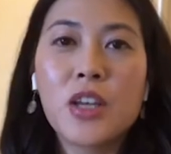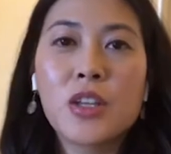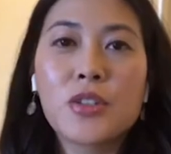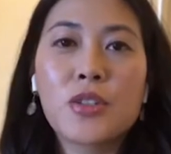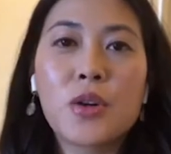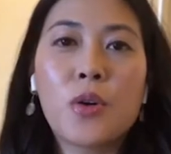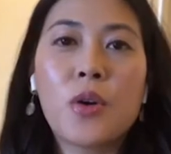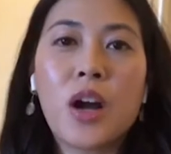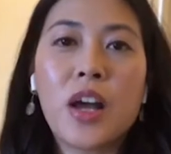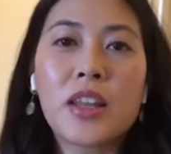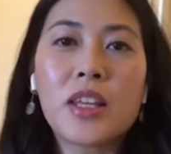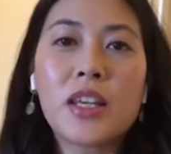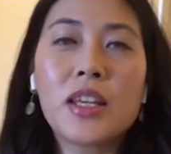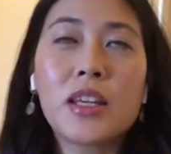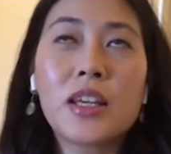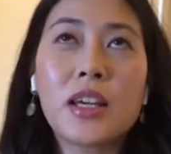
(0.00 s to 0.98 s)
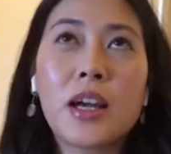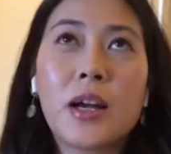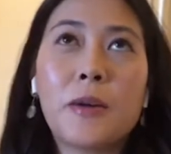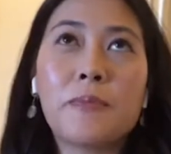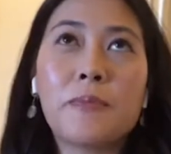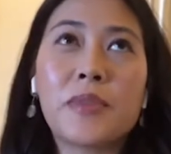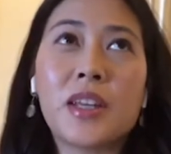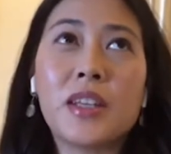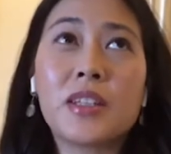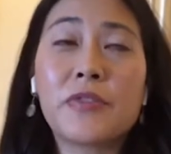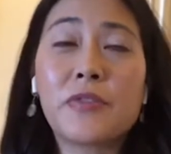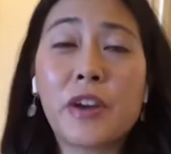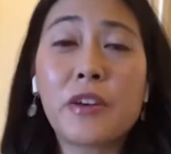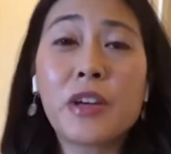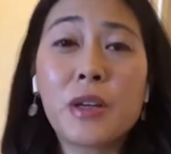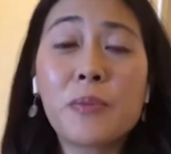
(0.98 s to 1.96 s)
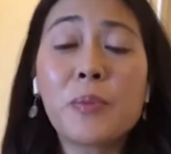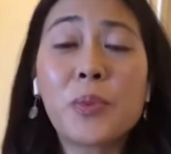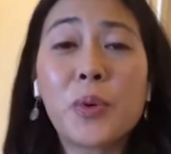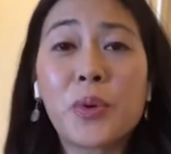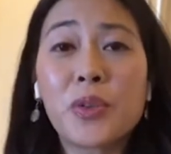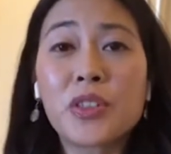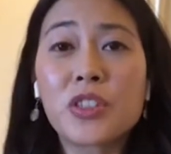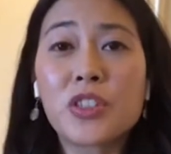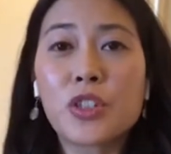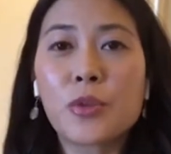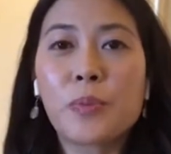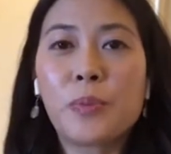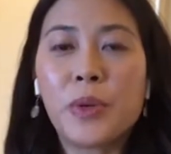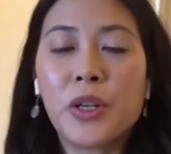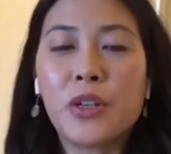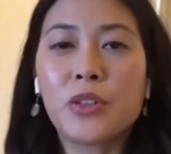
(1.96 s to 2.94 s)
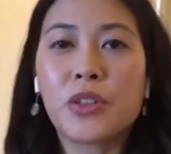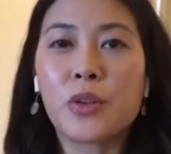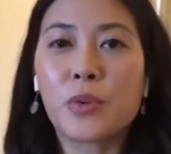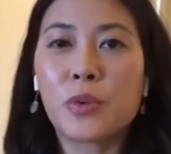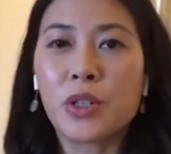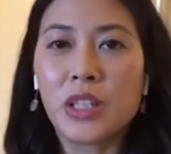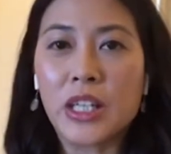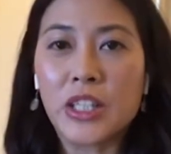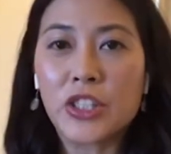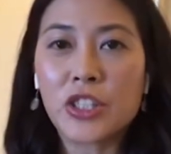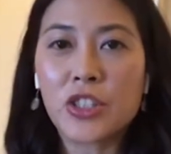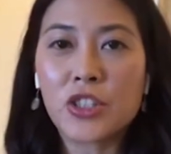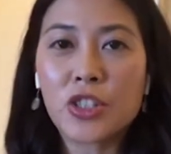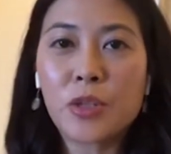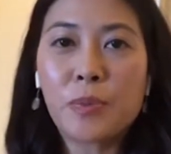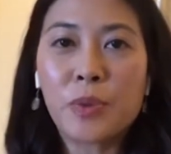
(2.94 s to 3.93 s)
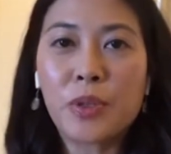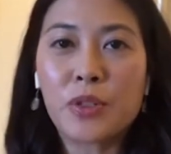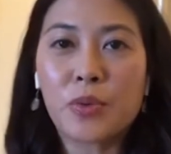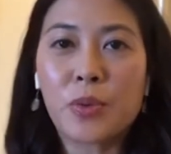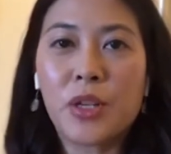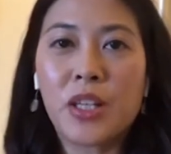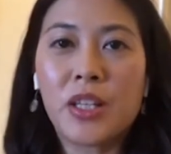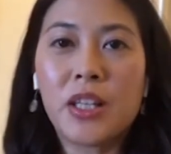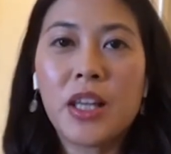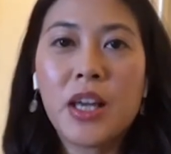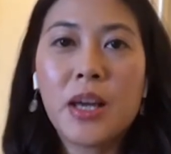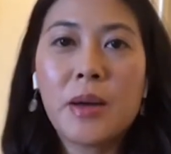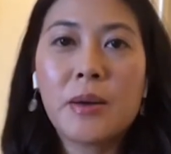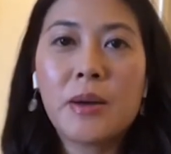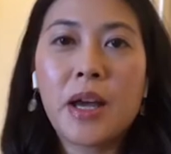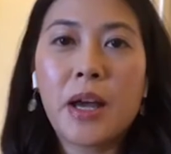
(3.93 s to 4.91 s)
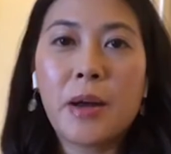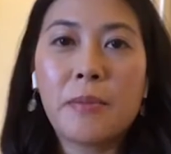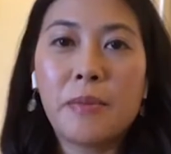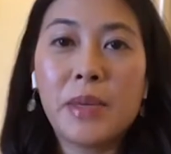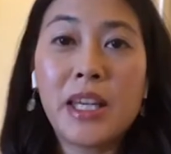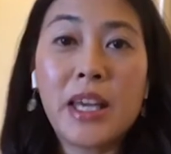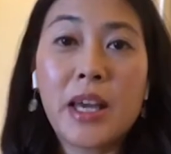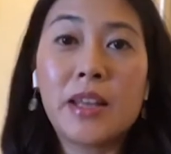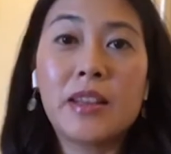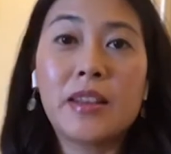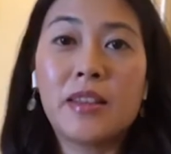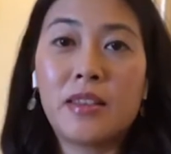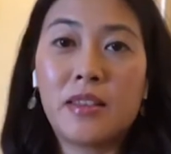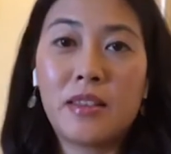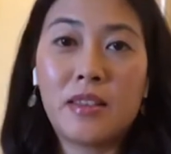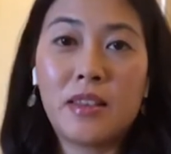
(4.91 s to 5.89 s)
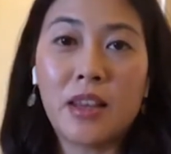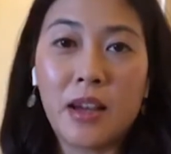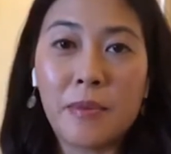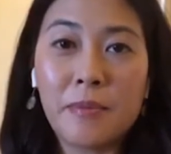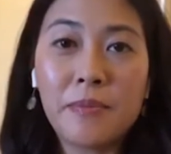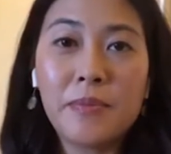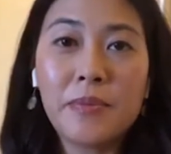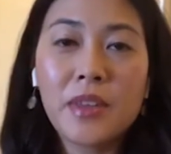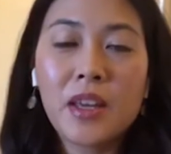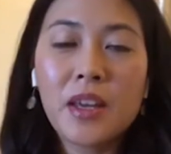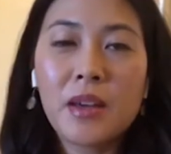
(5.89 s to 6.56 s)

So I think it's very important to build a relationship between me and them,